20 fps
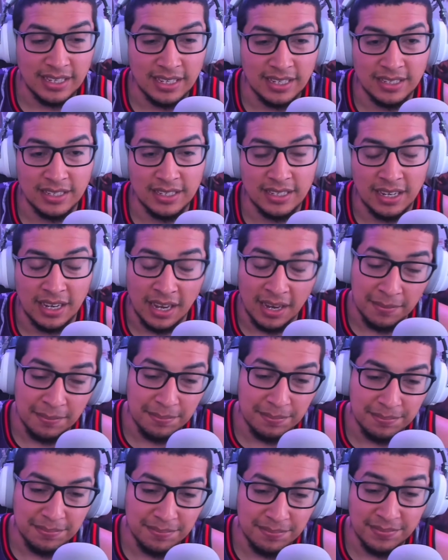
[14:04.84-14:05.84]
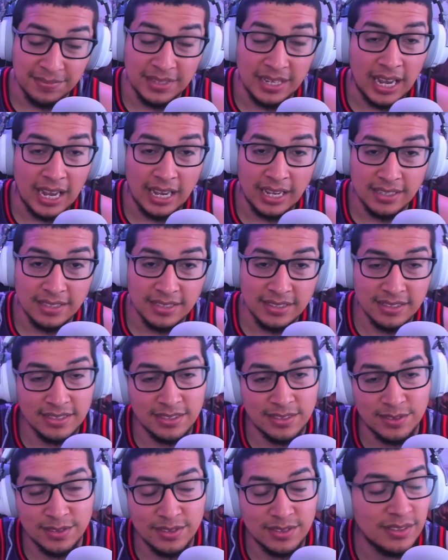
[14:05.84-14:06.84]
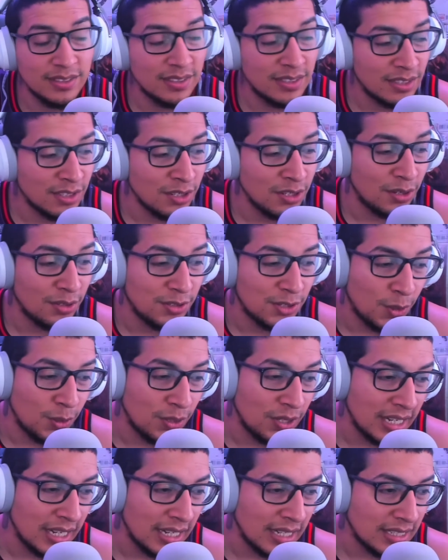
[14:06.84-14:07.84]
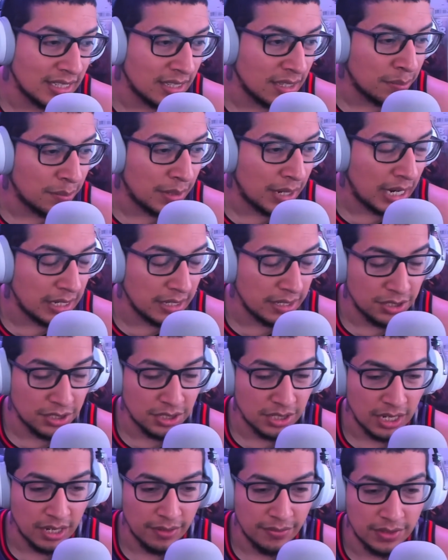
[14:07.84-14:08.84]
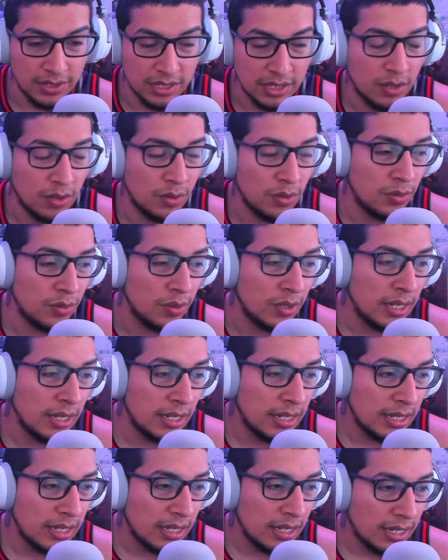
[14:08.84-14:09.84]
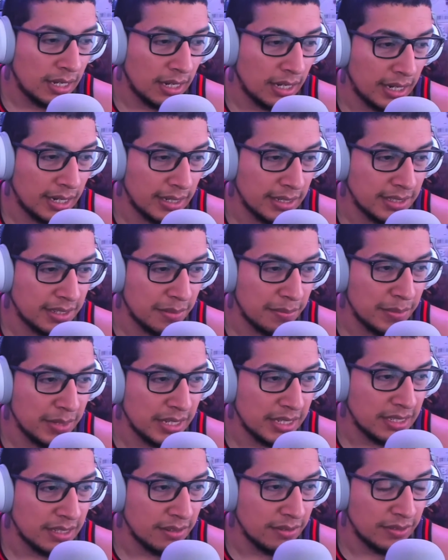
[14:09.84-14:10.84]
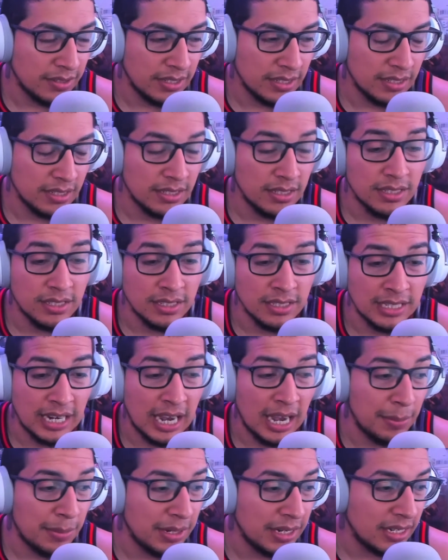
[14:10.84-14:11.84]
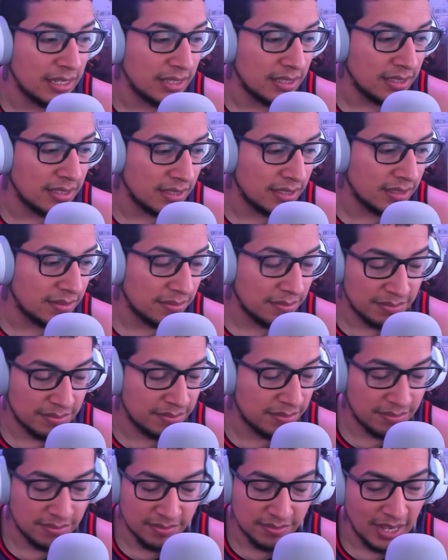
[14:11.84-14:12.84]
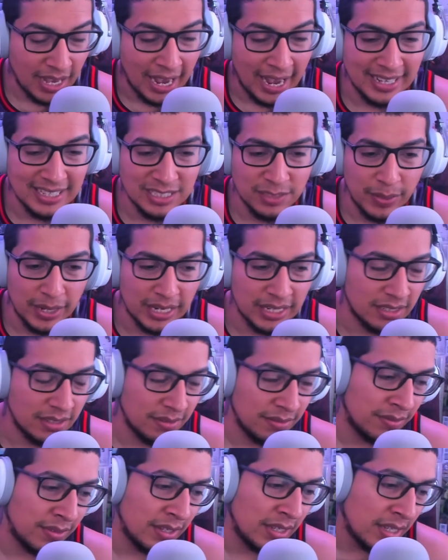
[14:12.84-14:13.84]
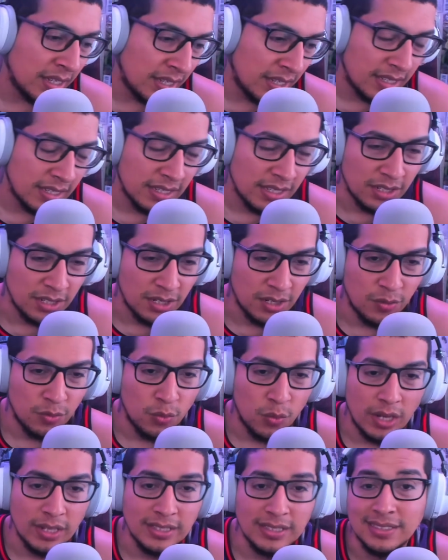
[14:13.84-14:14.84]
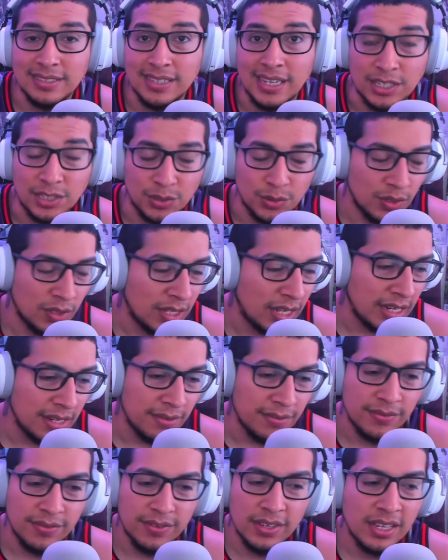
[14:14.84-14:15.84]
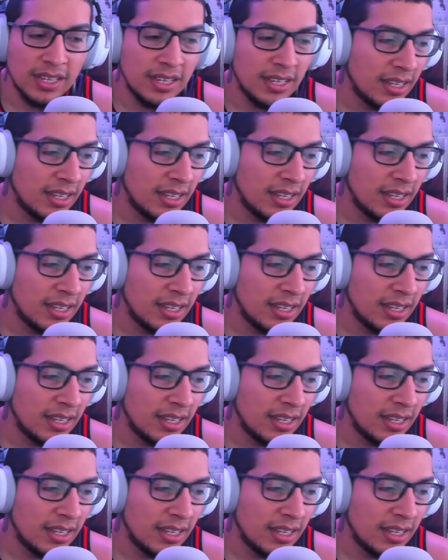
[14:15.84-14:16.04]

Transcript: said, I'm not, you know, totally into the bondage stuff, the whole submissive and dominant aspect of, you know, one sexual life.